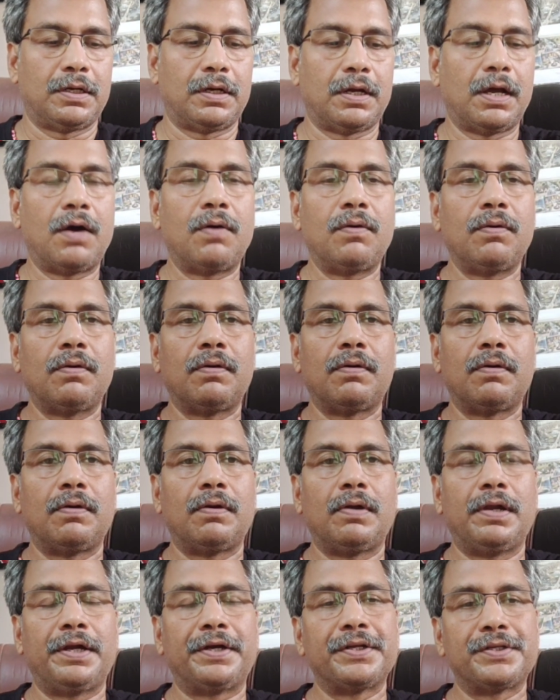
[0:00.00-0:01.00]
Now
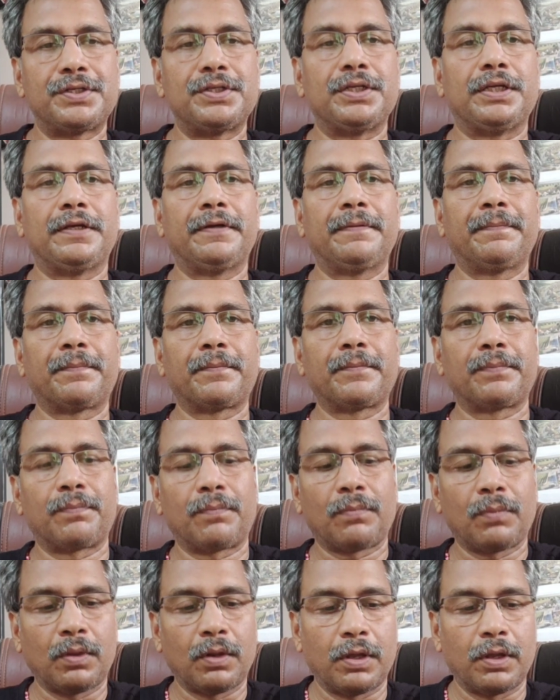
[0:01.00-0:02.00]
let us see
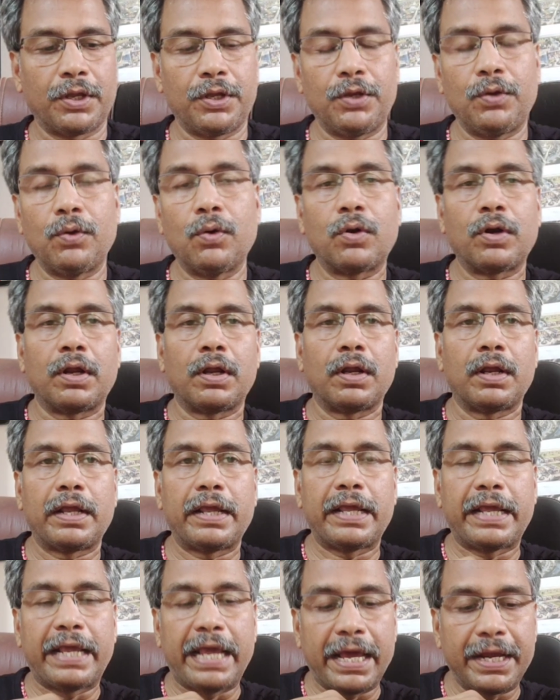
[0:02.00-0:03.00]
your
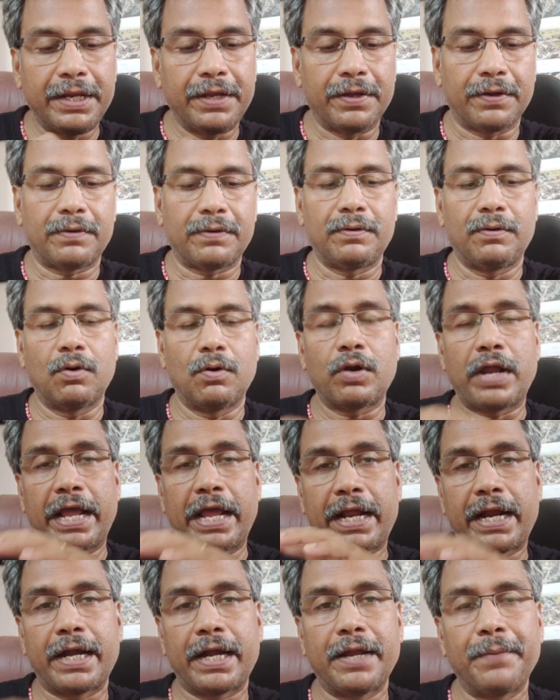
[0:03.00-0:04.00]
career or
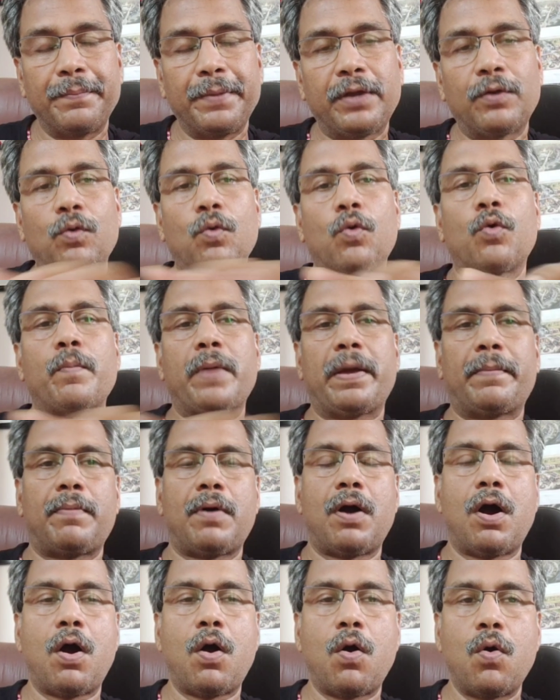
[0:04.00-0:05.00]
academic roadmap,
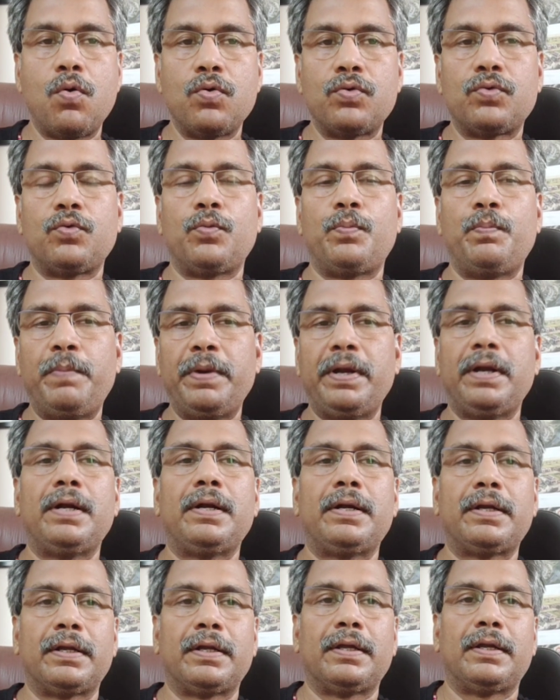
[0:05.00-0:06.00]
how to
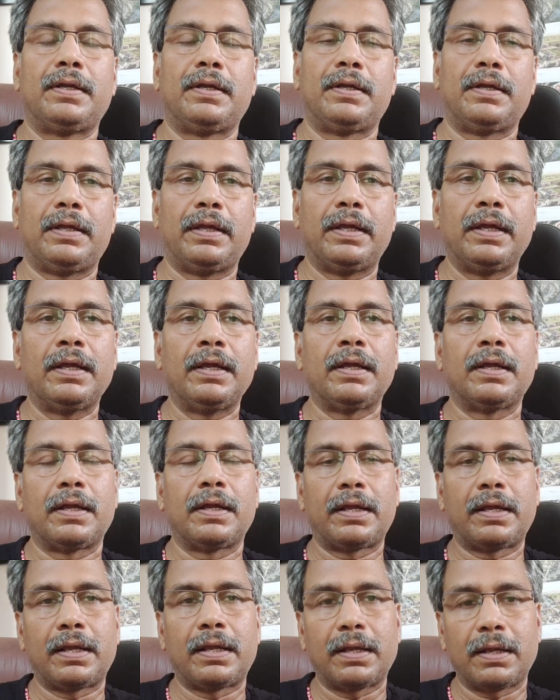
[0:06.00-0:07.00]
build a
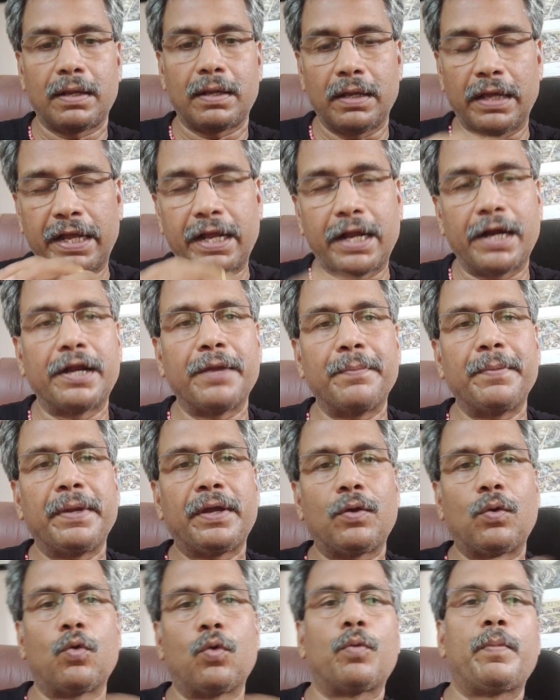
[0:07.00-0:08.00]

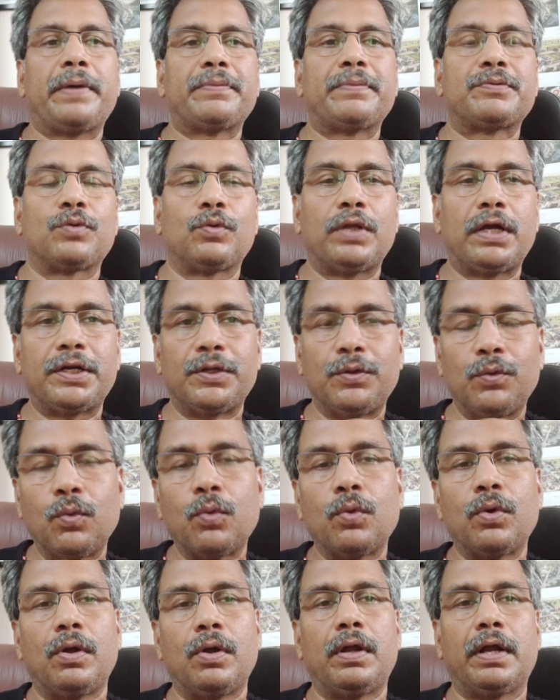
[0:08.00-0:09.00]
academic roadmap so that
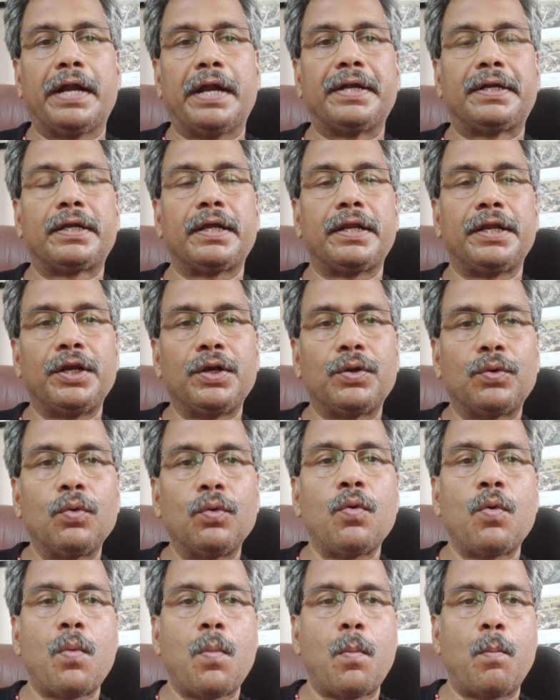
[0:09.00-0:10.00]
you enter
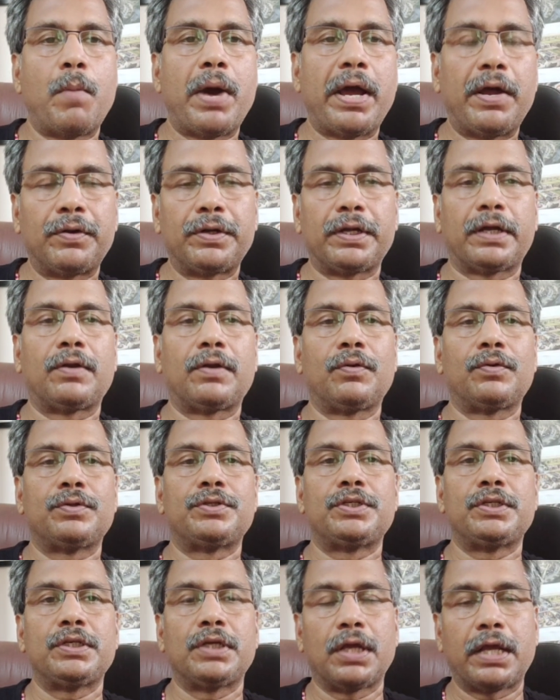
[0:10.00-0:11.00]
into
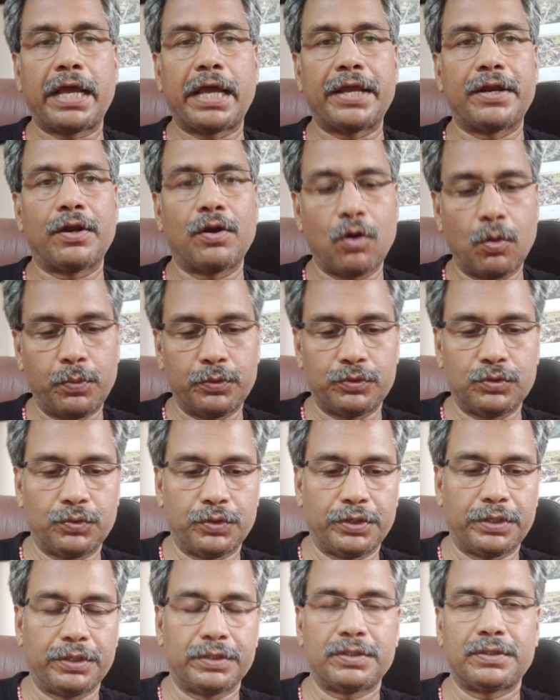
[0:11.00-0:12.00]
biotechnology career
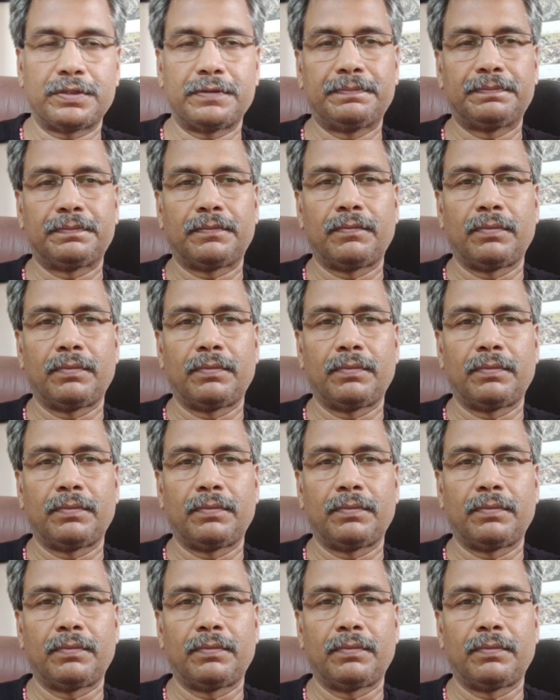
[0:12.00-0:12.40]
opportunities.